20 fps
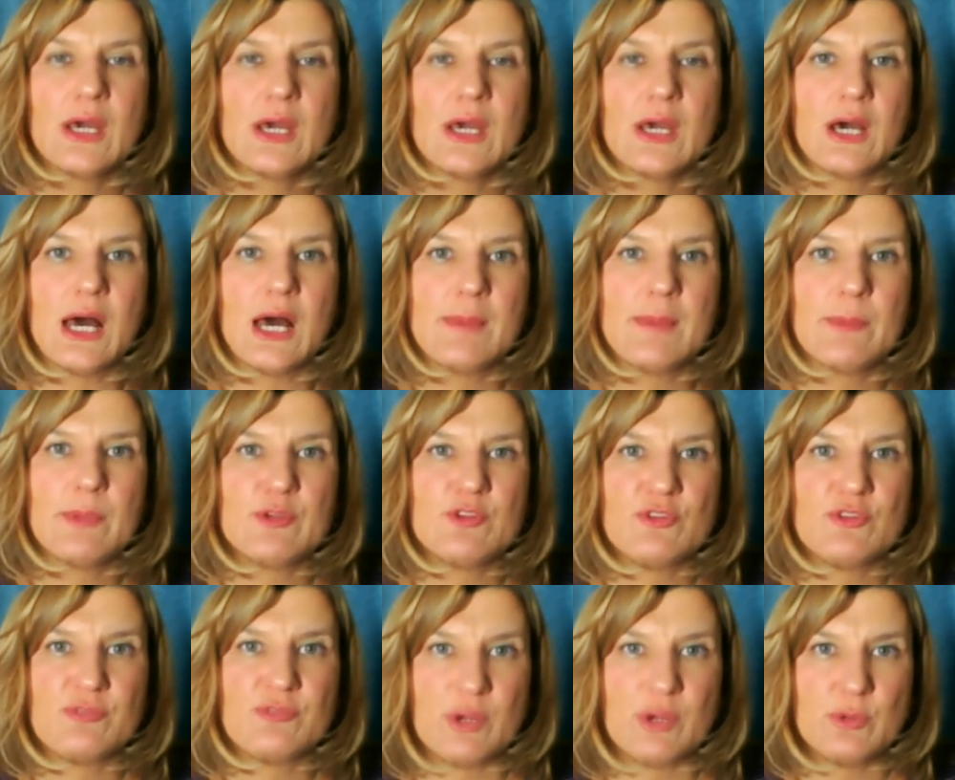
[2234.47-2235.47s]
but
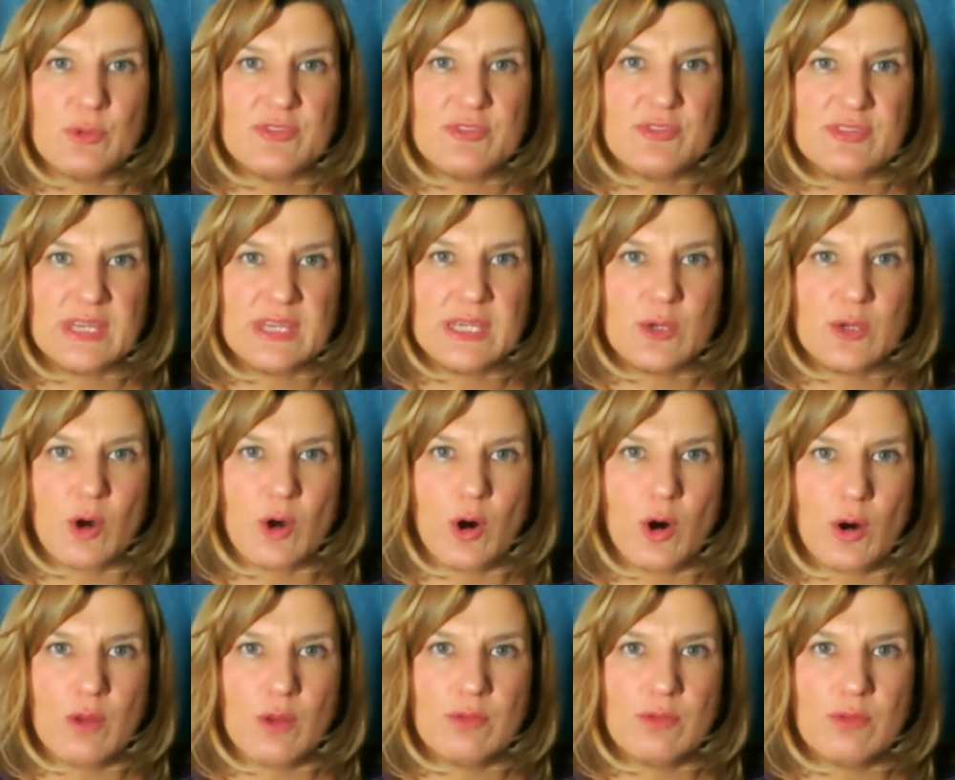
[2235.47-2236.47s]
just focusing
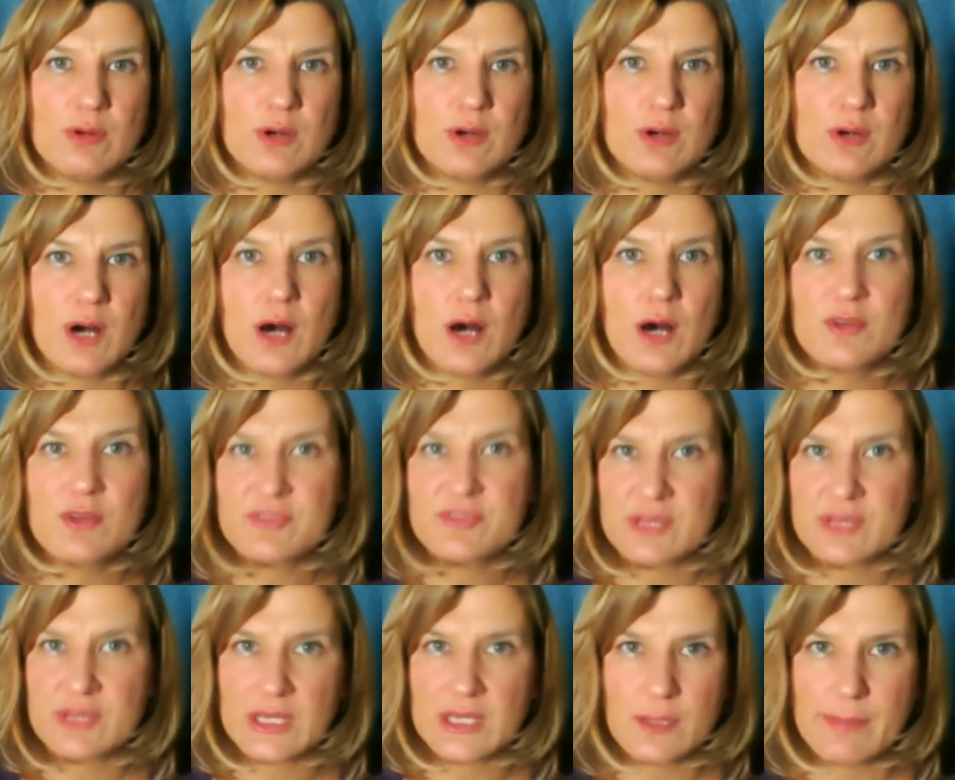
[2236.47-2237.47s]
on
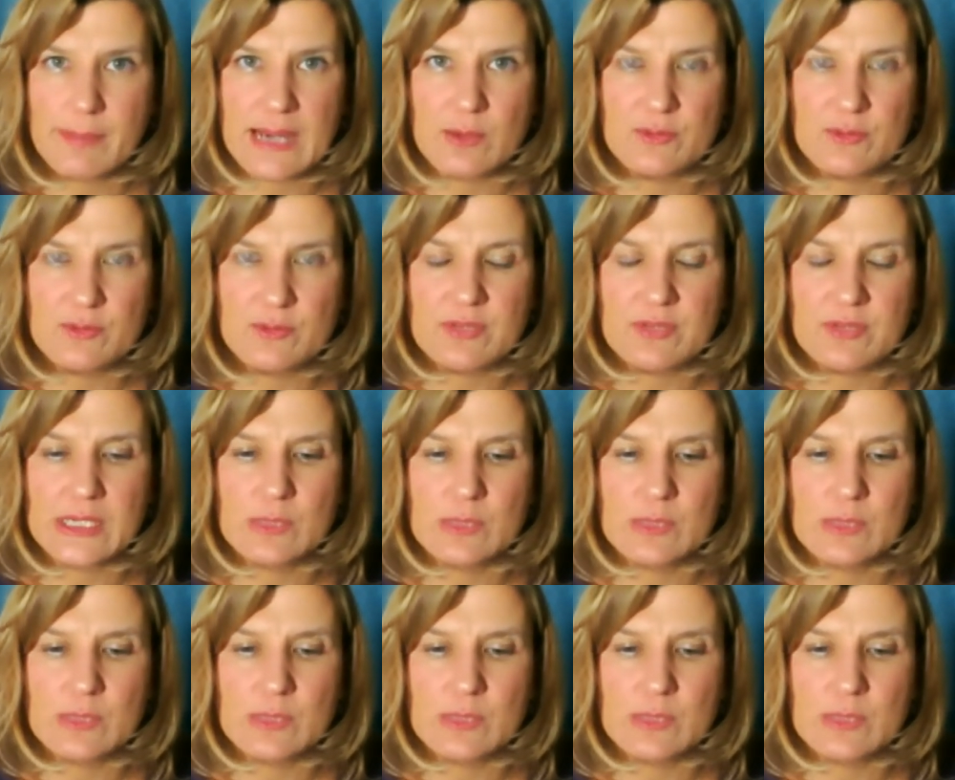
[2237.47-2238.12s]
asking about,